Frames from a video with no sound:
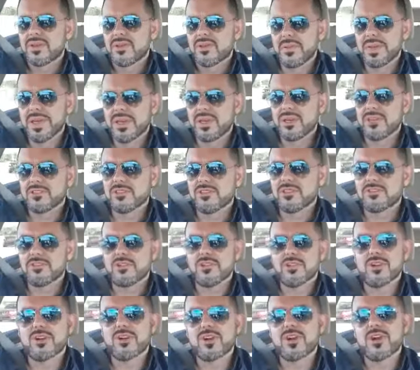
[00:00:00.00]
Because
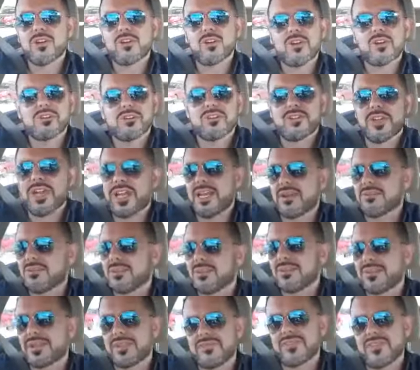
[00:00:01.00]
you don't know those
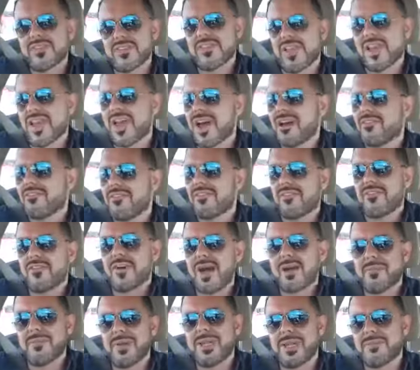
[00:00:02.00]
neighbors, if they have a
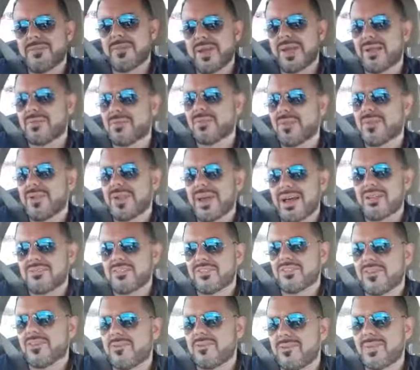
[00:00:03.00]
family member, they have
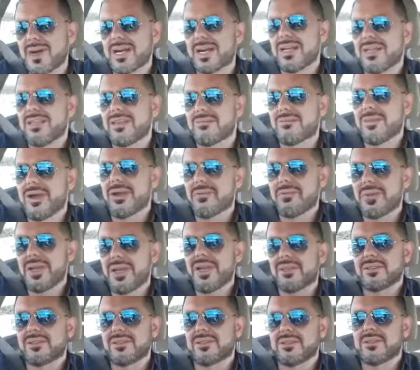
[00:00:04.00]
somebody that might be
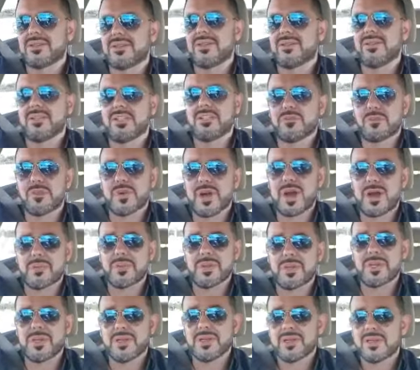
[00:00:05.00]
interested in this
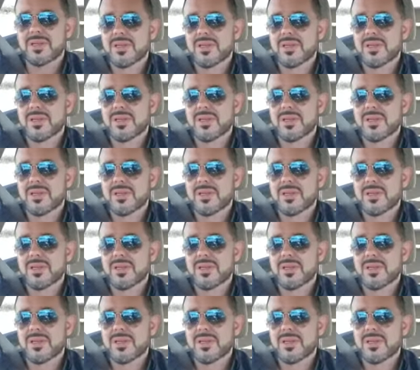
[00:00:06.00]
property.